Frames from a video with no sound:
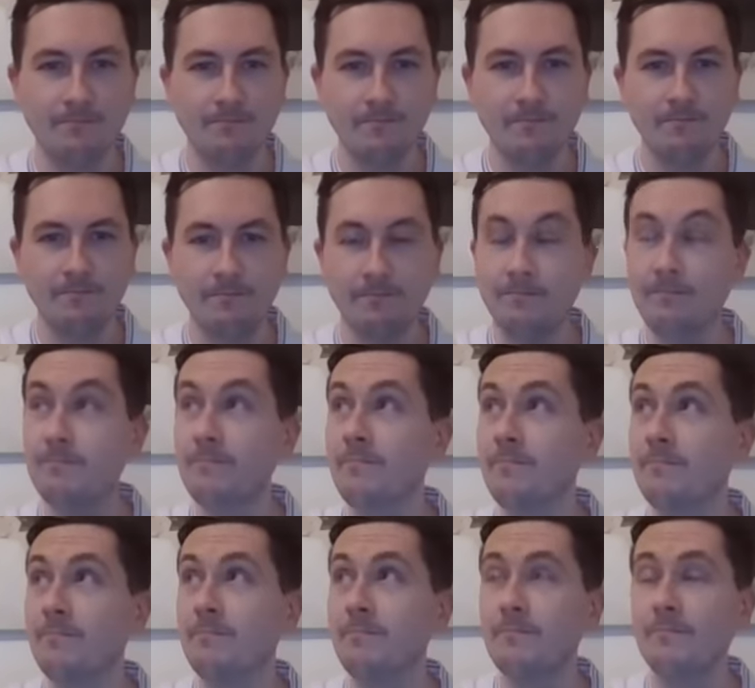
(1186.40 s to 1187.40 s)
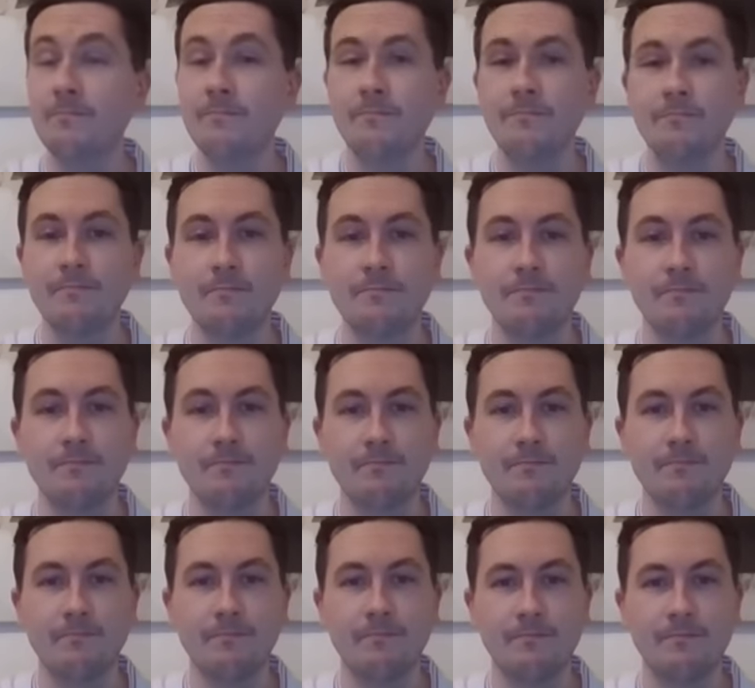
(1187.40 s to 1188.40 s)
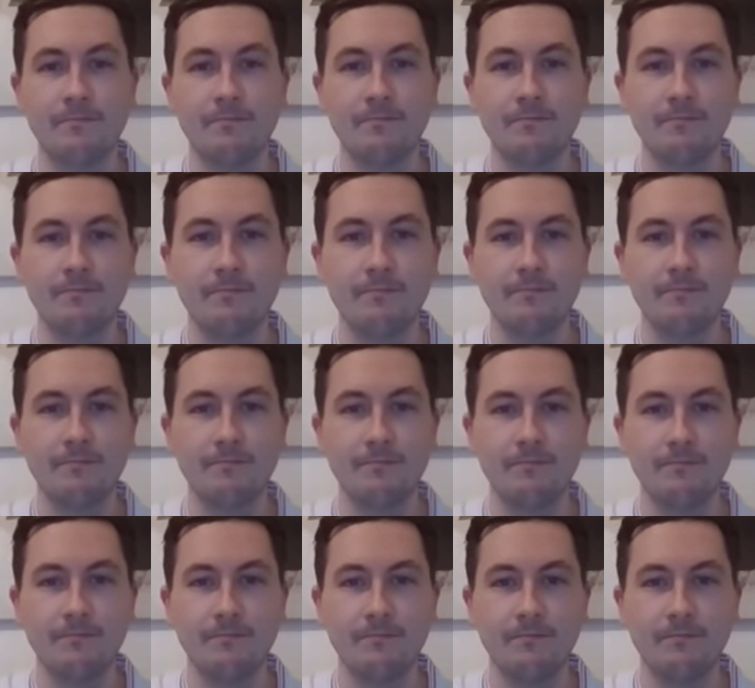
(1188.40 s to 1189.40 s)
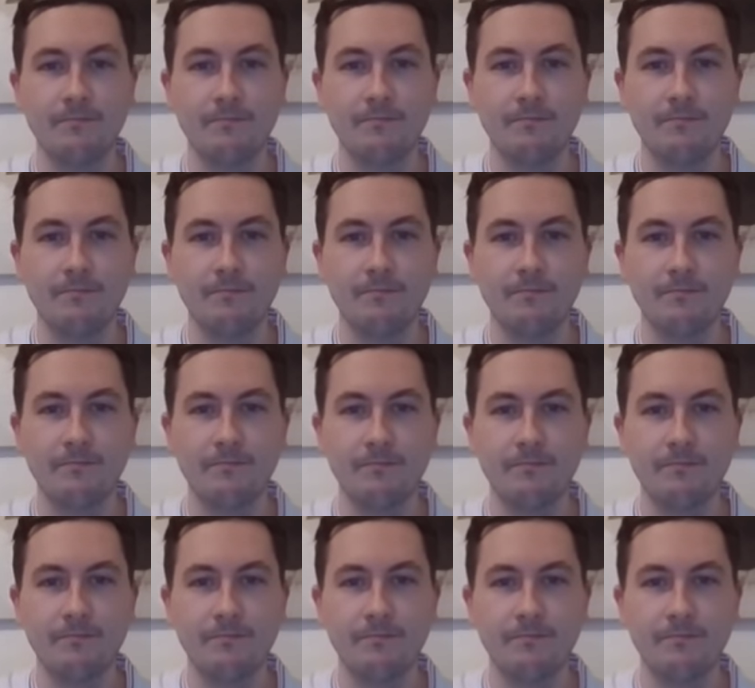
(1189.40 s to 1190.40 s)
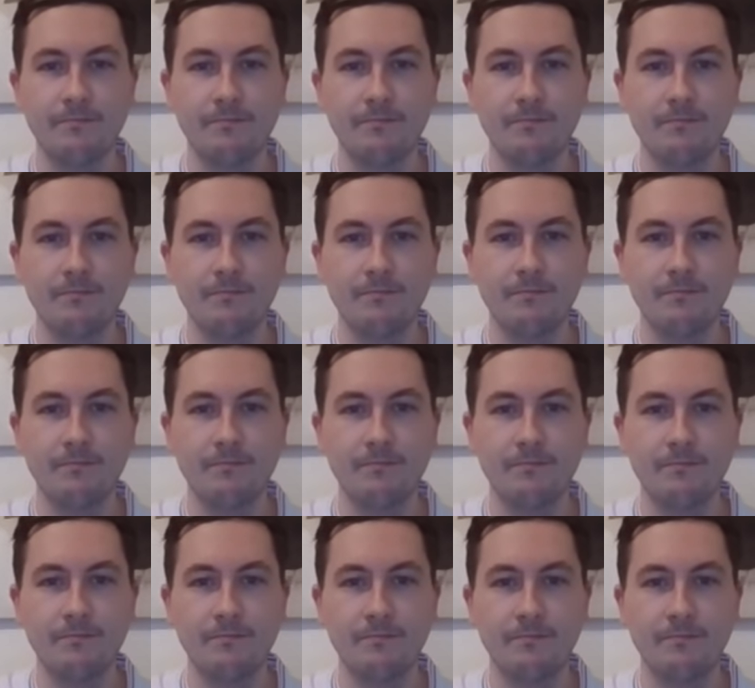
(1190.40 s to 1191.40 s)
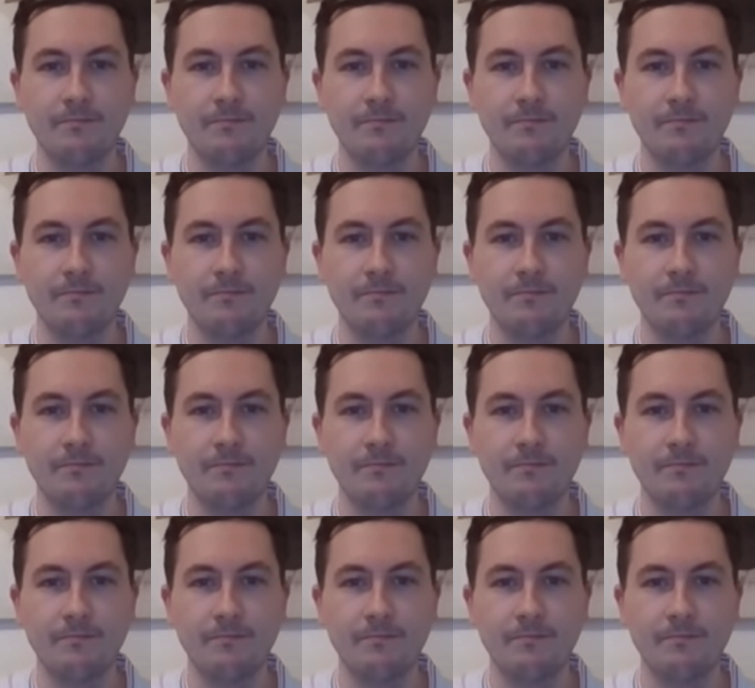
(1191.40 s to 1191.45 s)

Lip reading: No words are spoken by the person on screen.